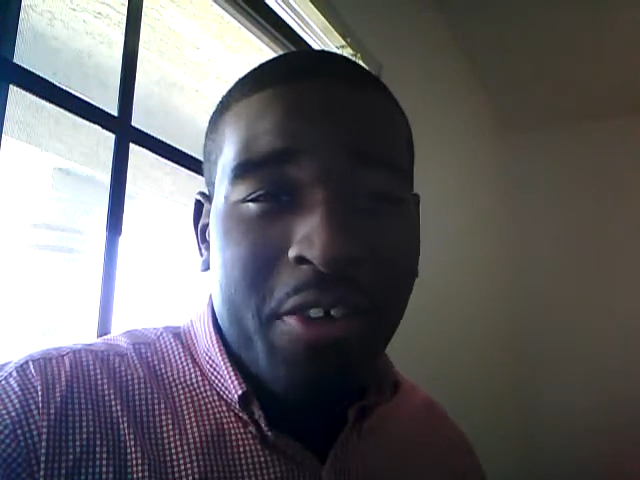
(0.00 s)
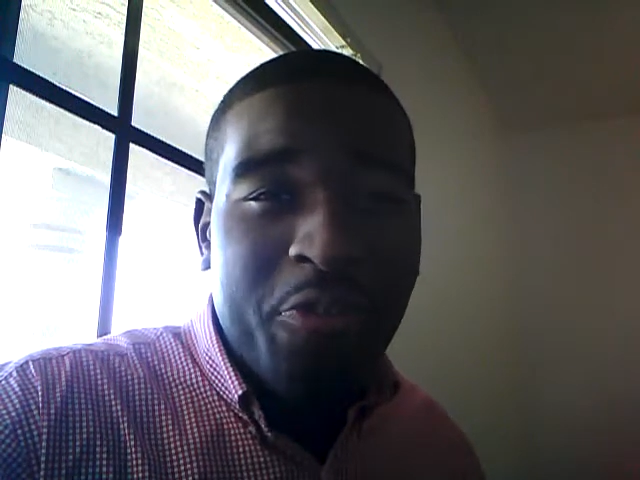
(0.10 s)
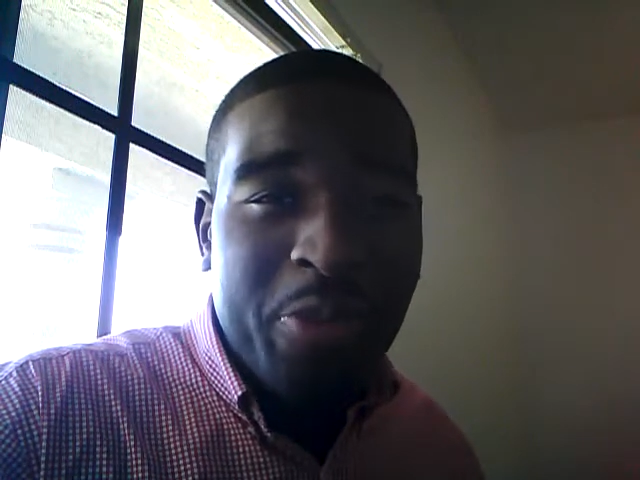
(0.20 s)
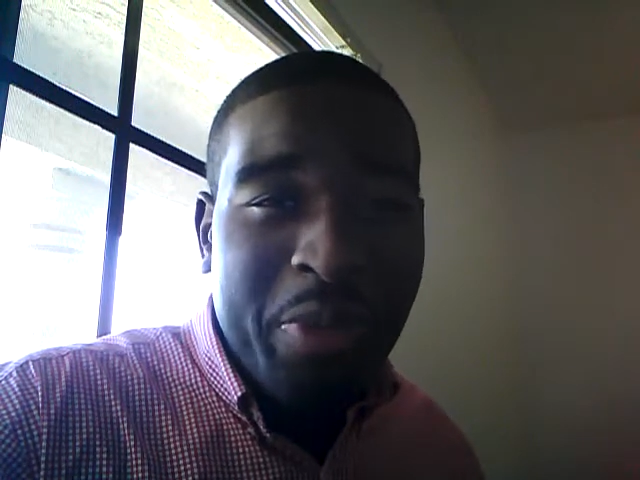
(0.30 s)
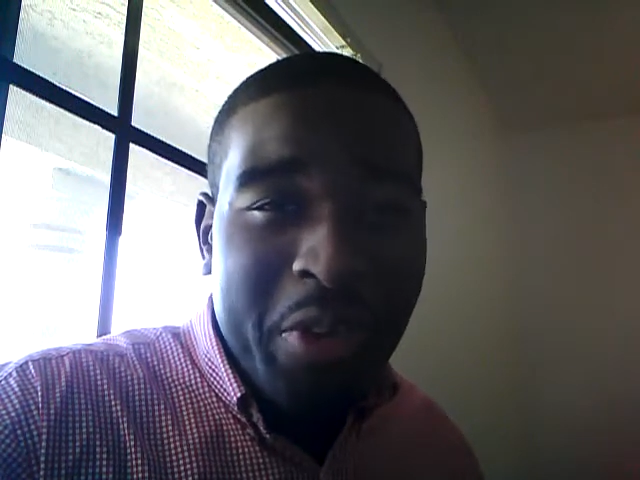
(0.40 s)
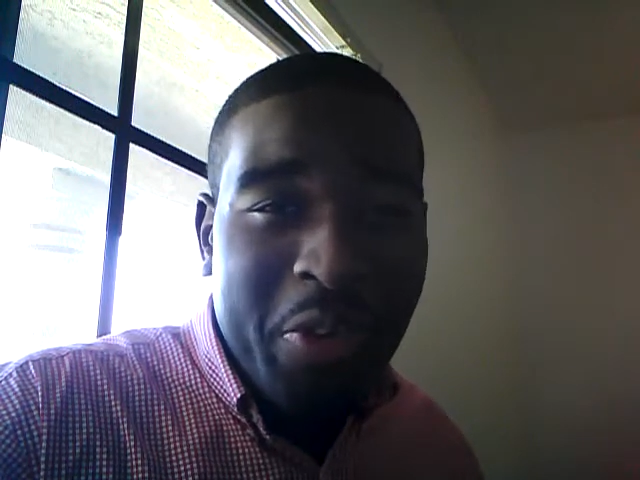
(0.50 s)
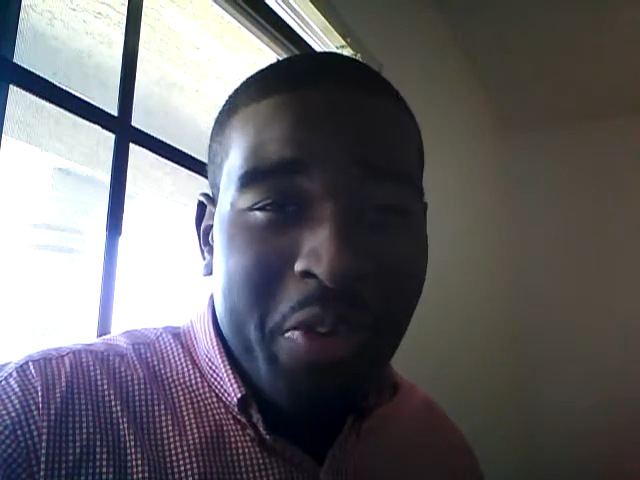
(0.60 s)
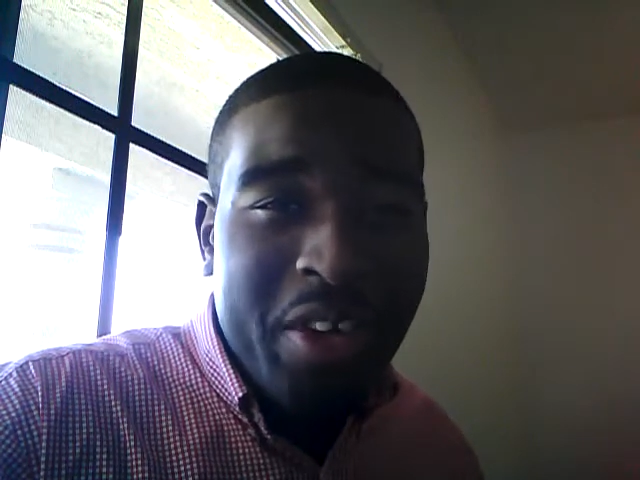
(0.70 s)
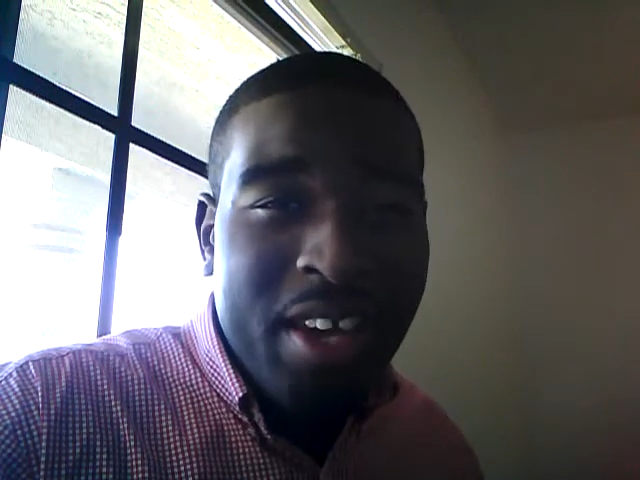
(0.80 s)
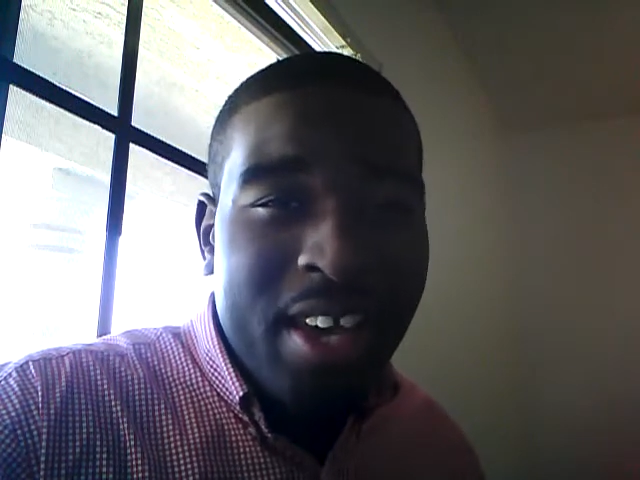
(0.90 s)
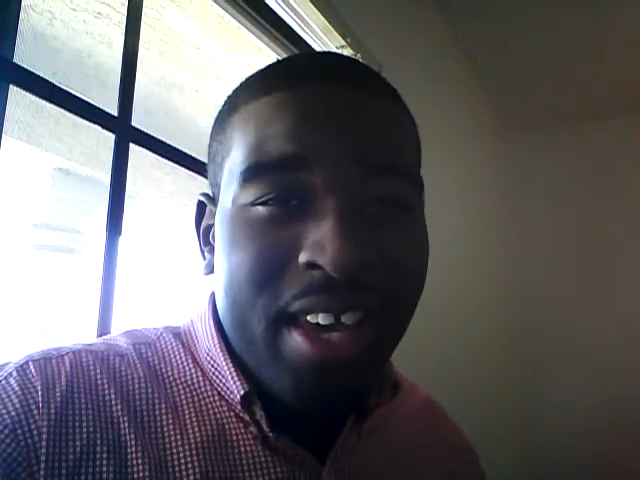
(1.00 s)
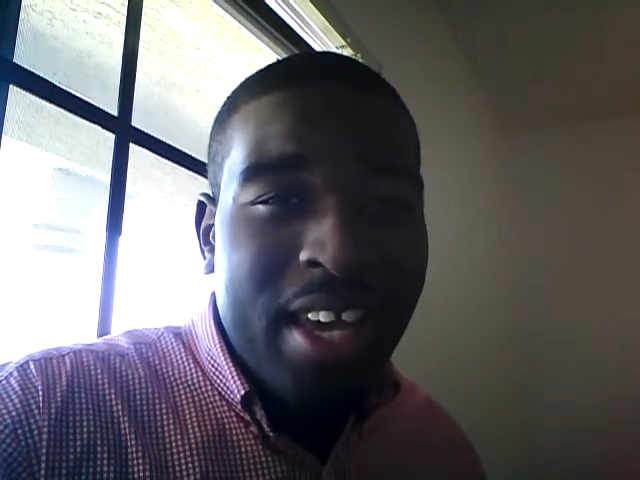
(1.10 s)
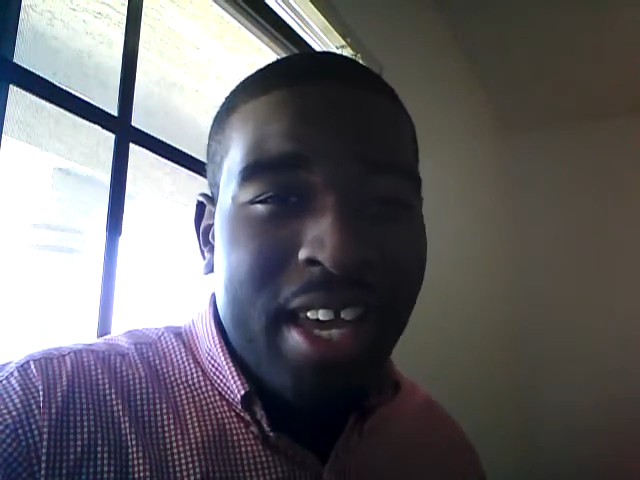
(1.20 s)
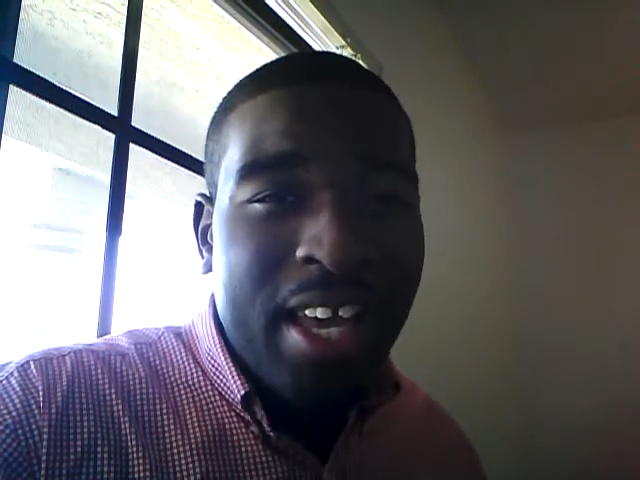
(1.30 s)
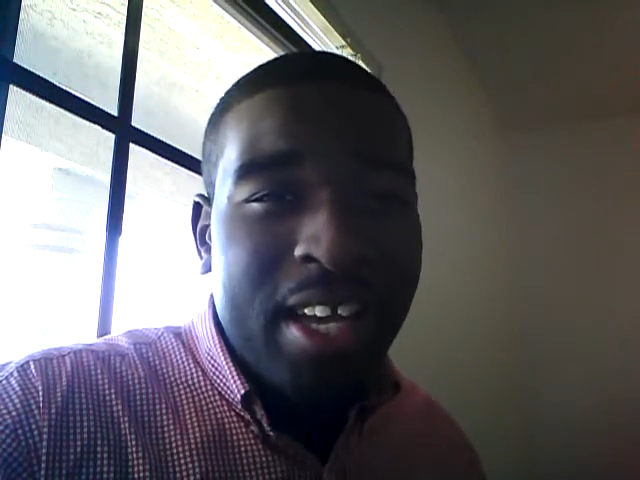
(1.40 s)
I look forward to hearing from
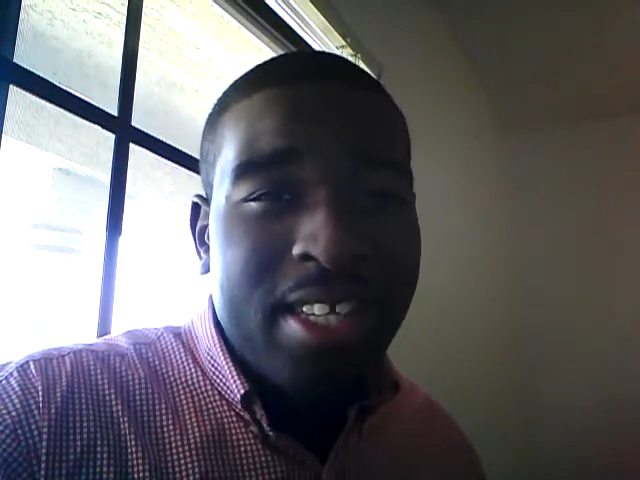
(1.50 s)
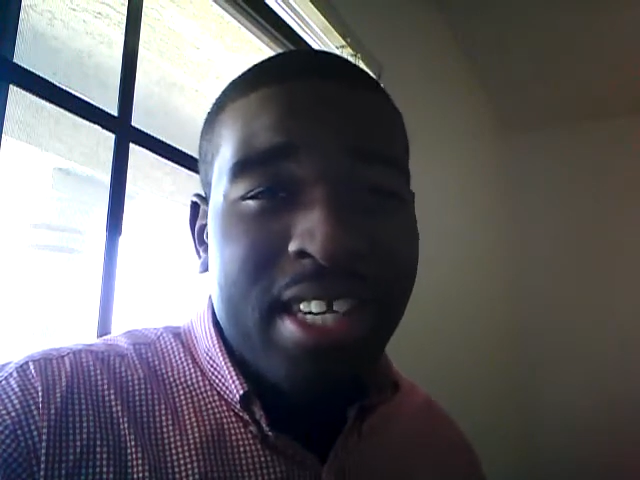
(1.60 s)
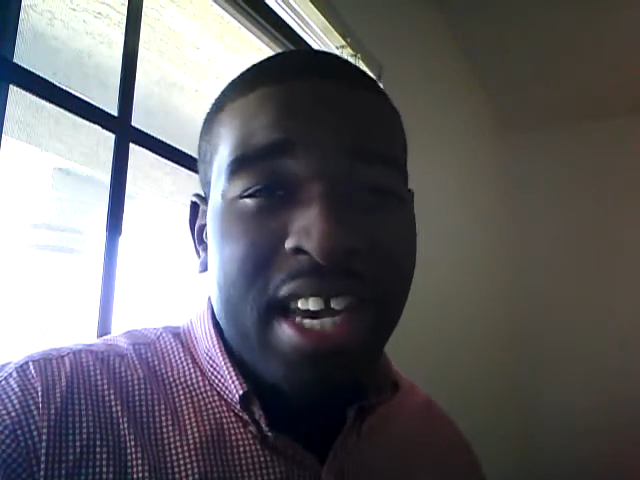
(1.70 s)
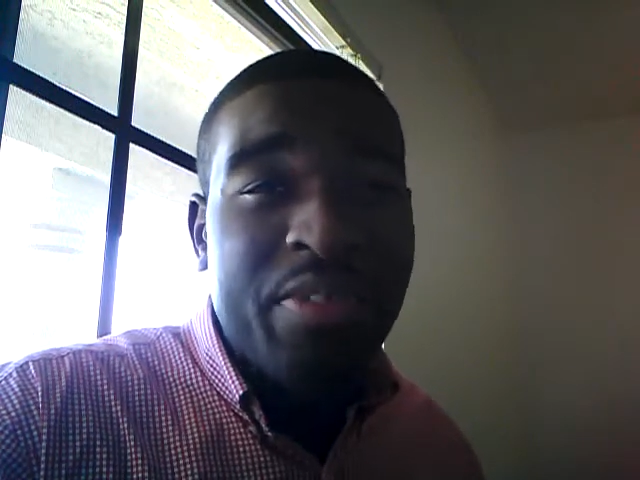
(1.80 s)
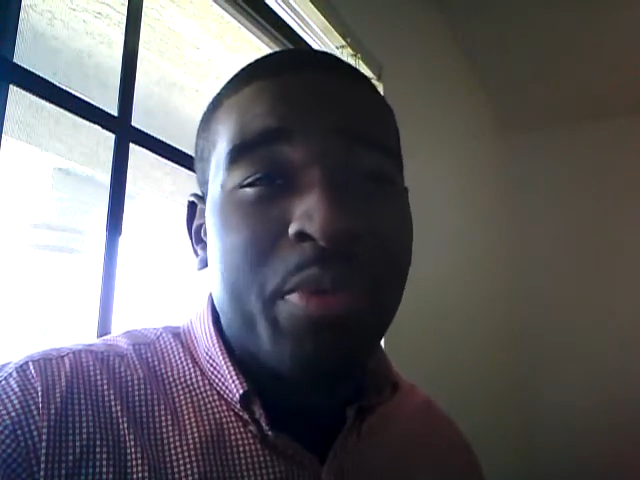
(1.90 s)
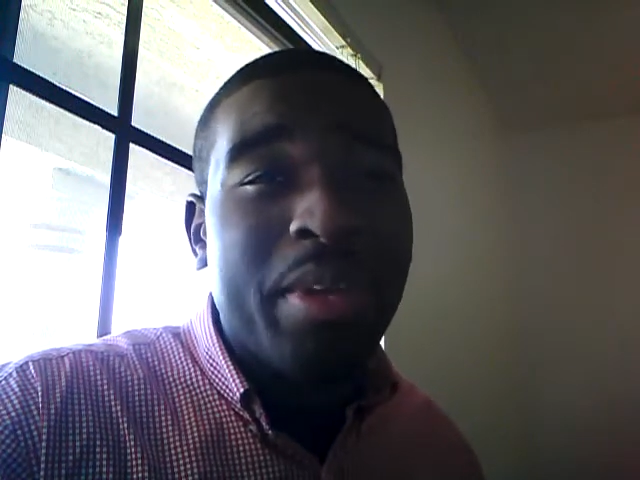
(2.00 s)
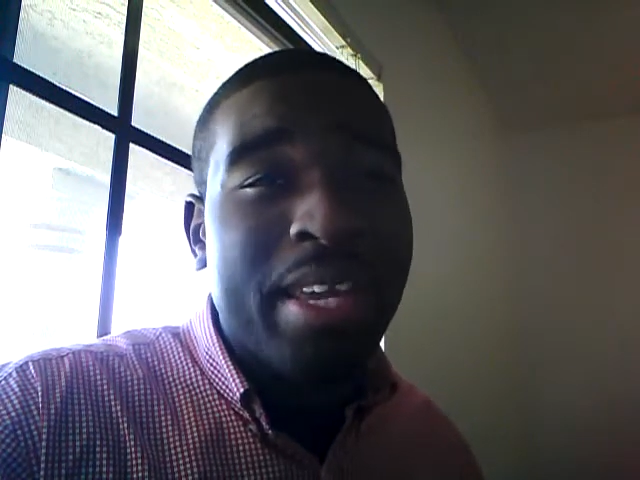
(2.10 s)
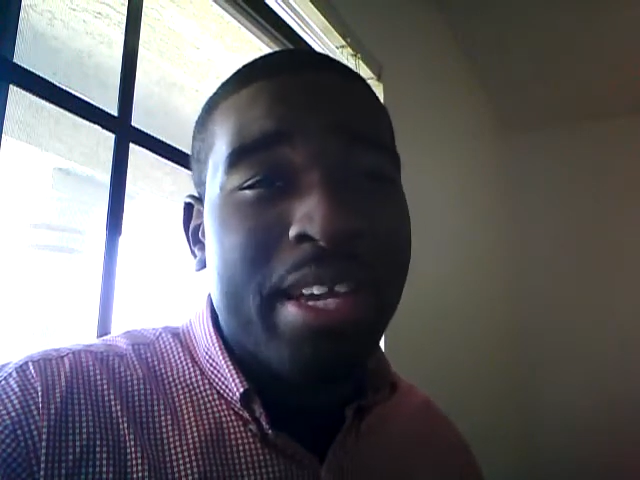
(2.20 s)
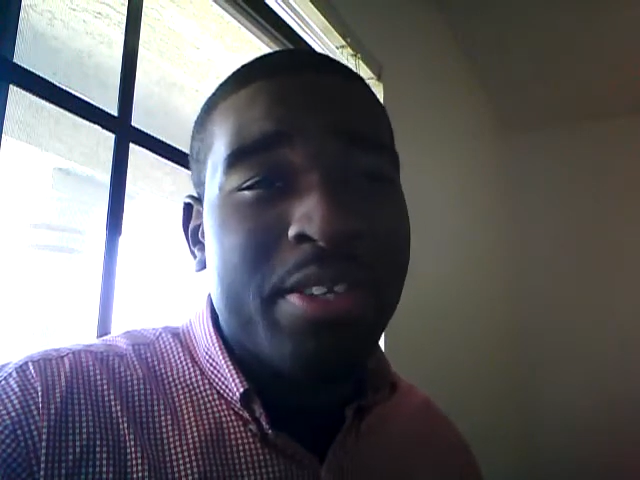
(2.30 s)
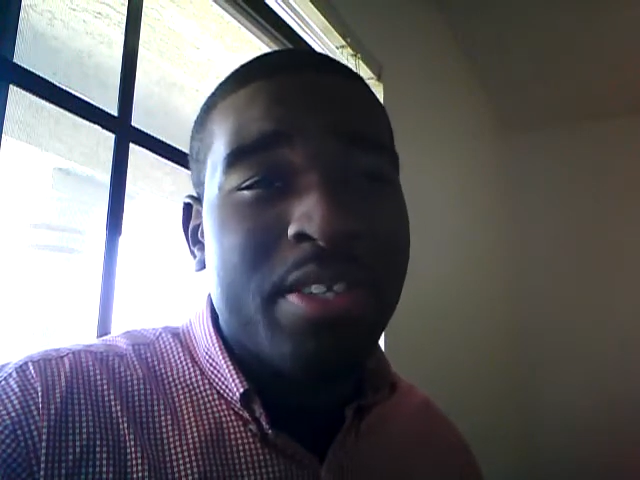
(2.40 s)
you, and to